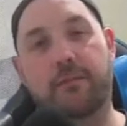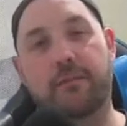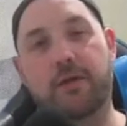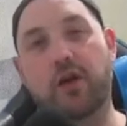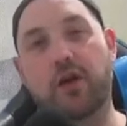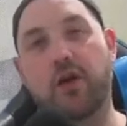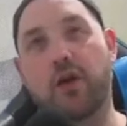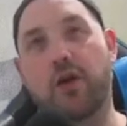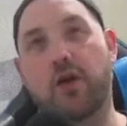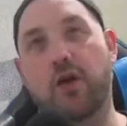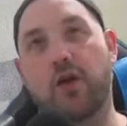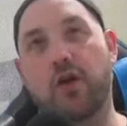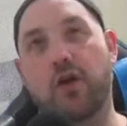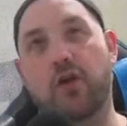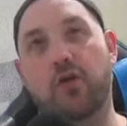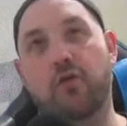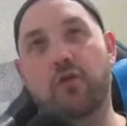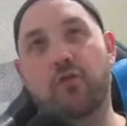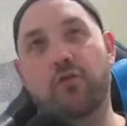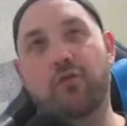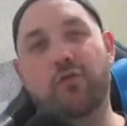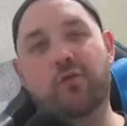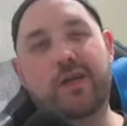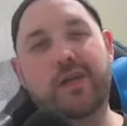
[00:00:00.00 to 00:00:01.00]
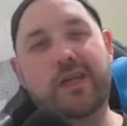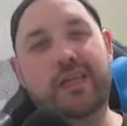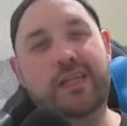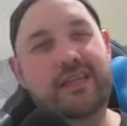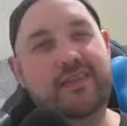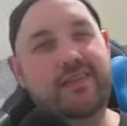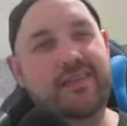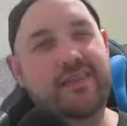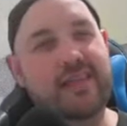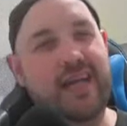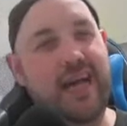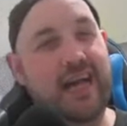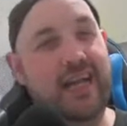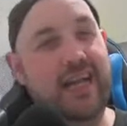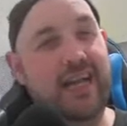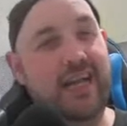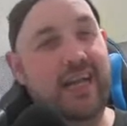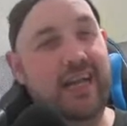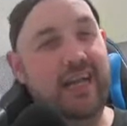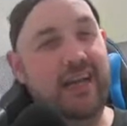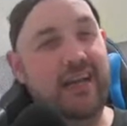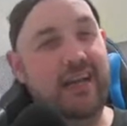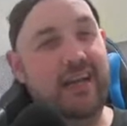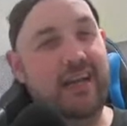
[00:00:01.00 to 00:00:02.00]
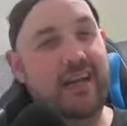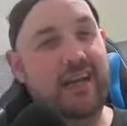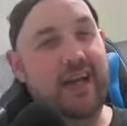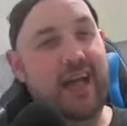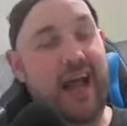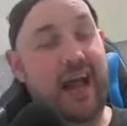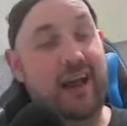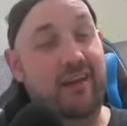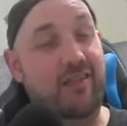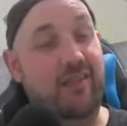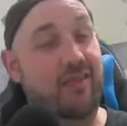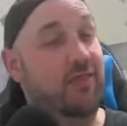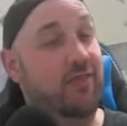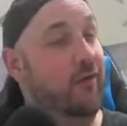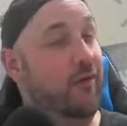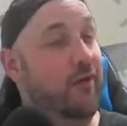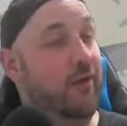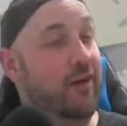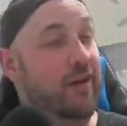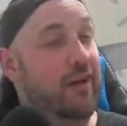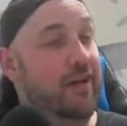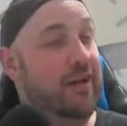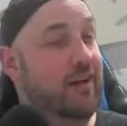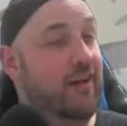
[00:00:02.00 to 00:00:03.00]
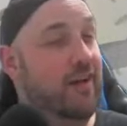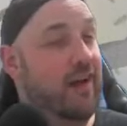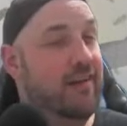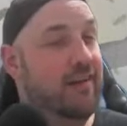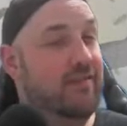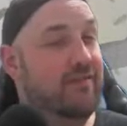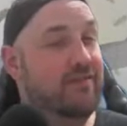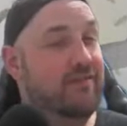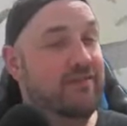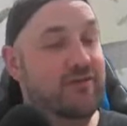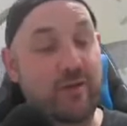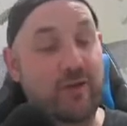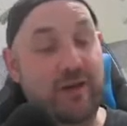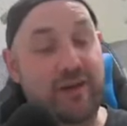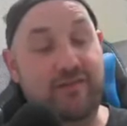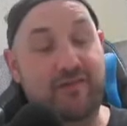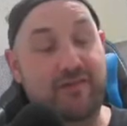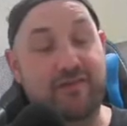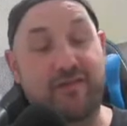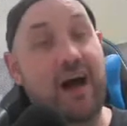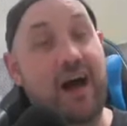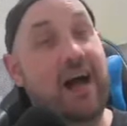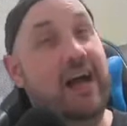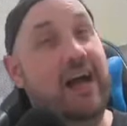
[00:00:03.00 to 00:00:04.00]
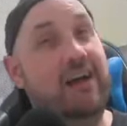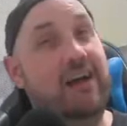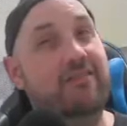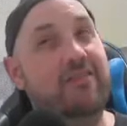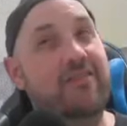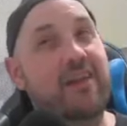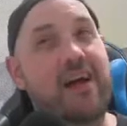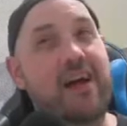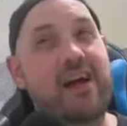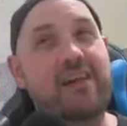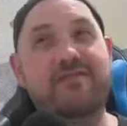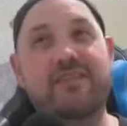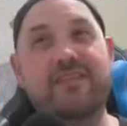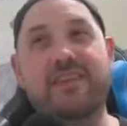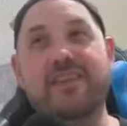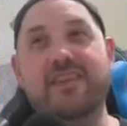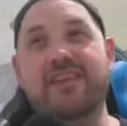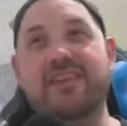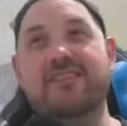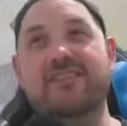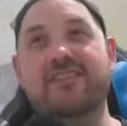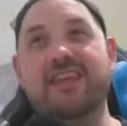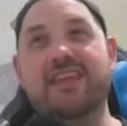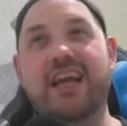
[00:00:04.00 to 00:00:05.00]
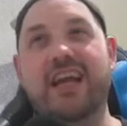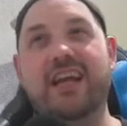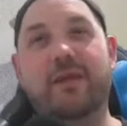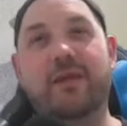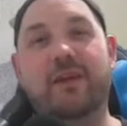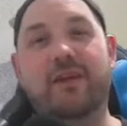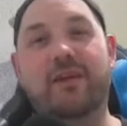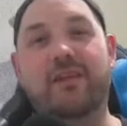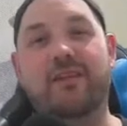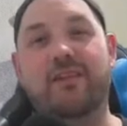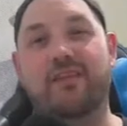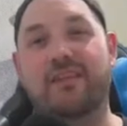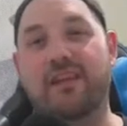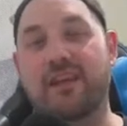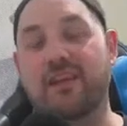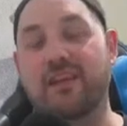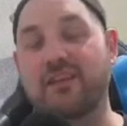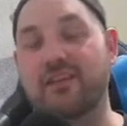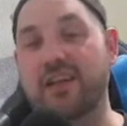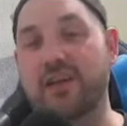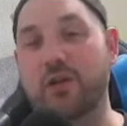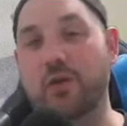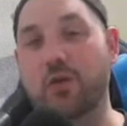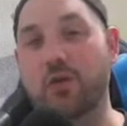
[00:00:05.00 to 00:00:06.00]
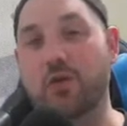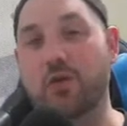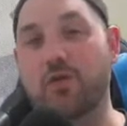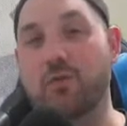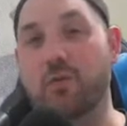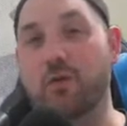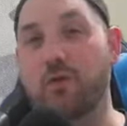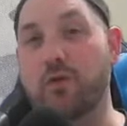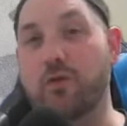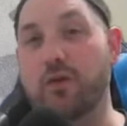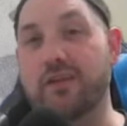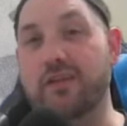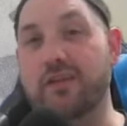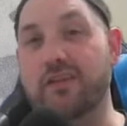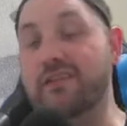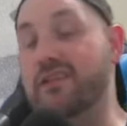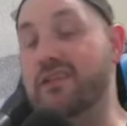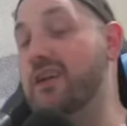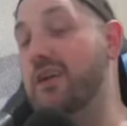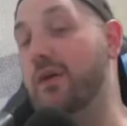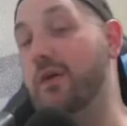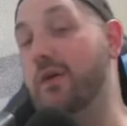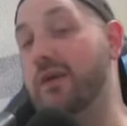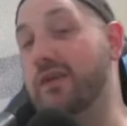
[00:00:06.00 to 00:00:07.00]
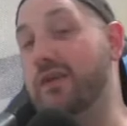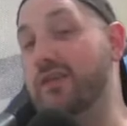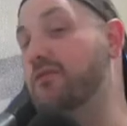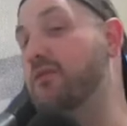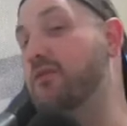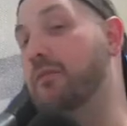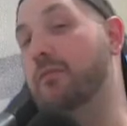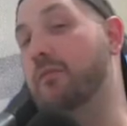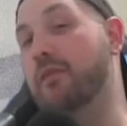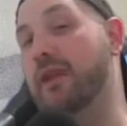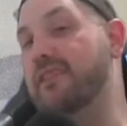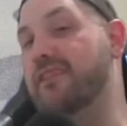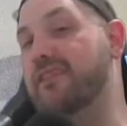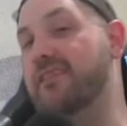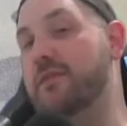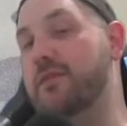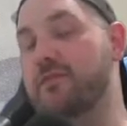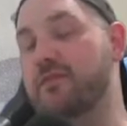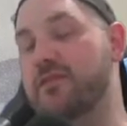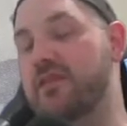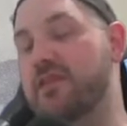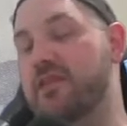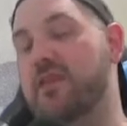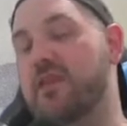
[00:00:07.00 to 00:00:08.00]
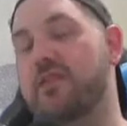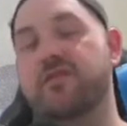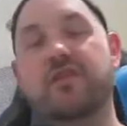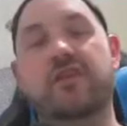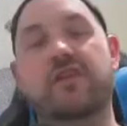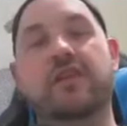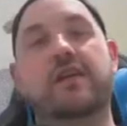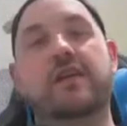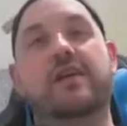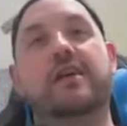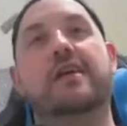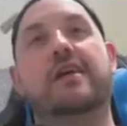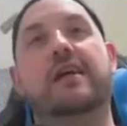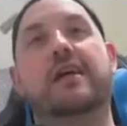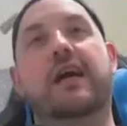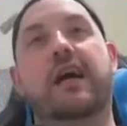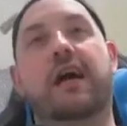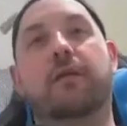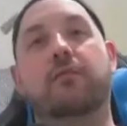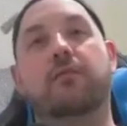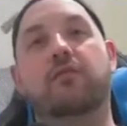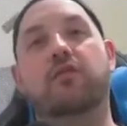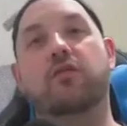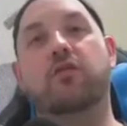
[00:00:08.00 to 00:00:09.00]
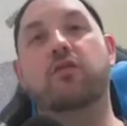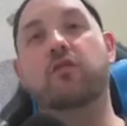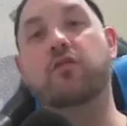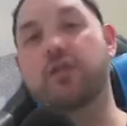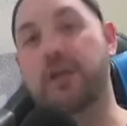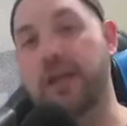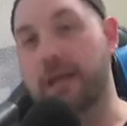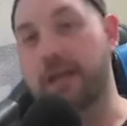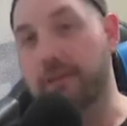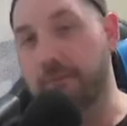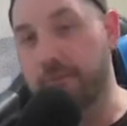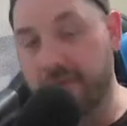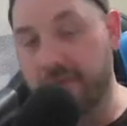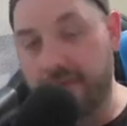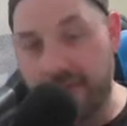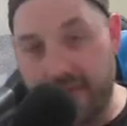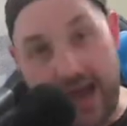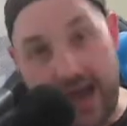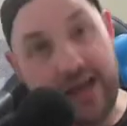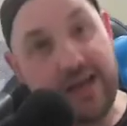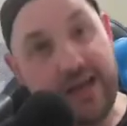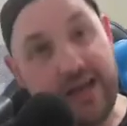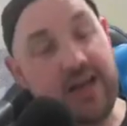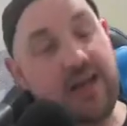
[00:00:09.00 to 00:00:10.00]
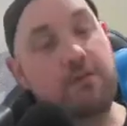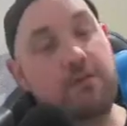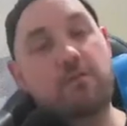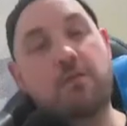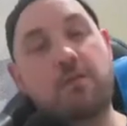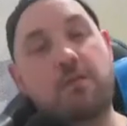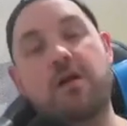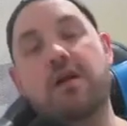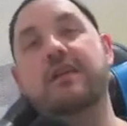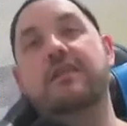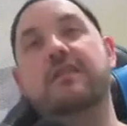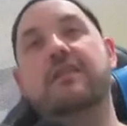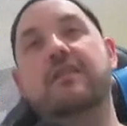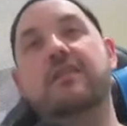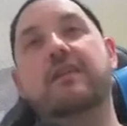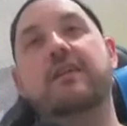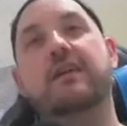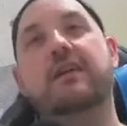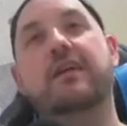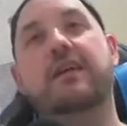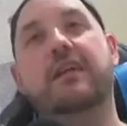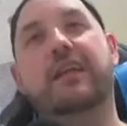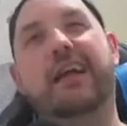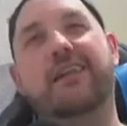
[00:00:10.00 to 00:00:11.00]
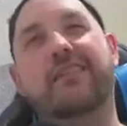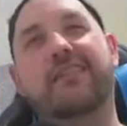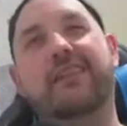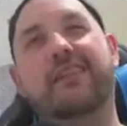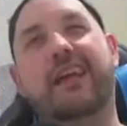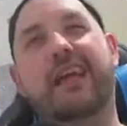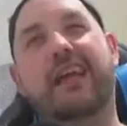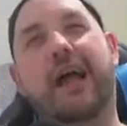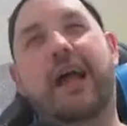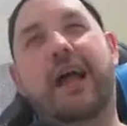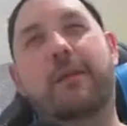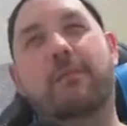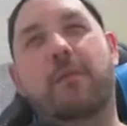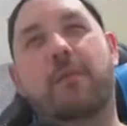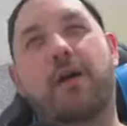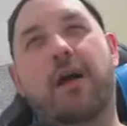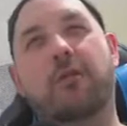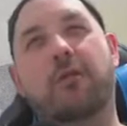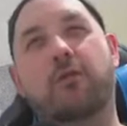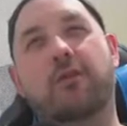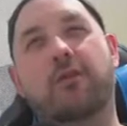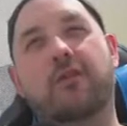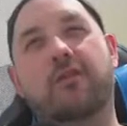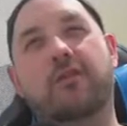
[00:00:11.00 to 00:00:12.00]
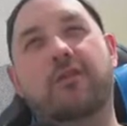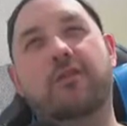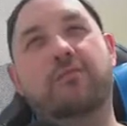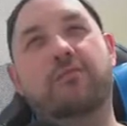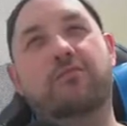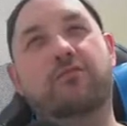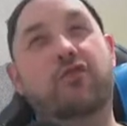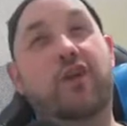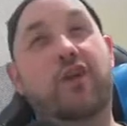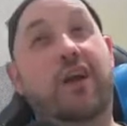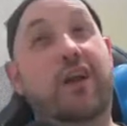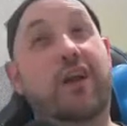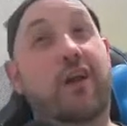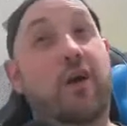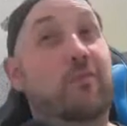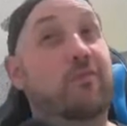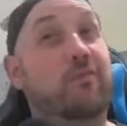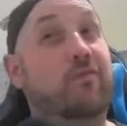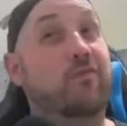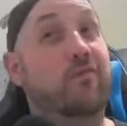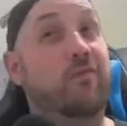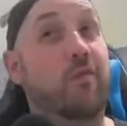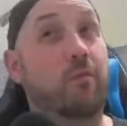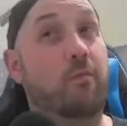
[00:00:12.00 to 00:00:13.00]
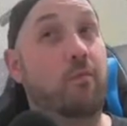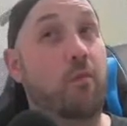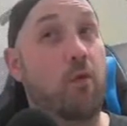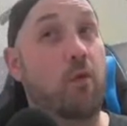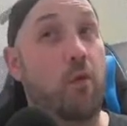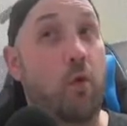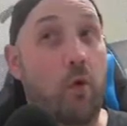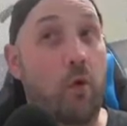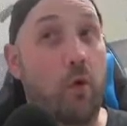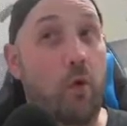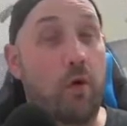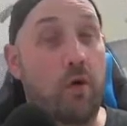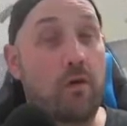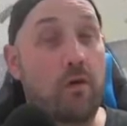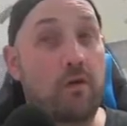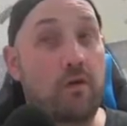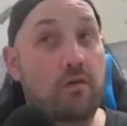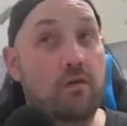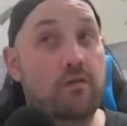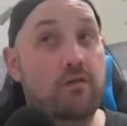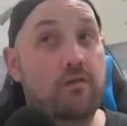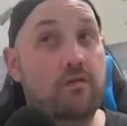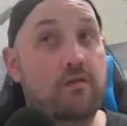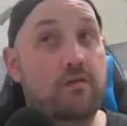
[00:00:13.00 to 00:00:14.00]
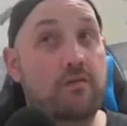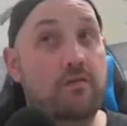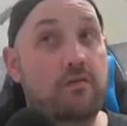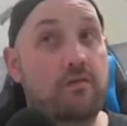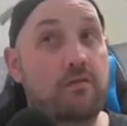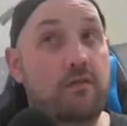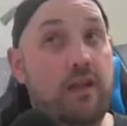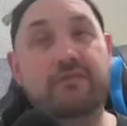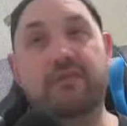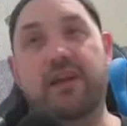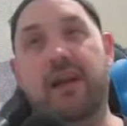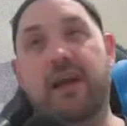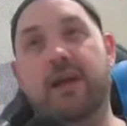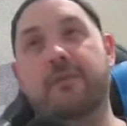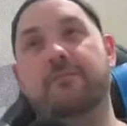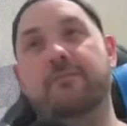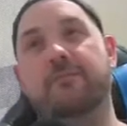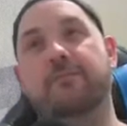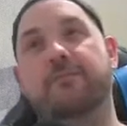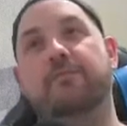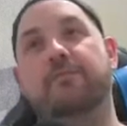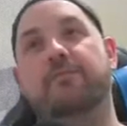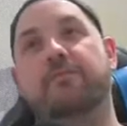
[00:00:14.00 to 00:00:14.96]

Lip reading: You're really starting at 30 life, 25 life in this deck, because essentially your small creatures are going to replace themselves. So do keep that in mind. Like I said, I might want to try to opt for more life gain.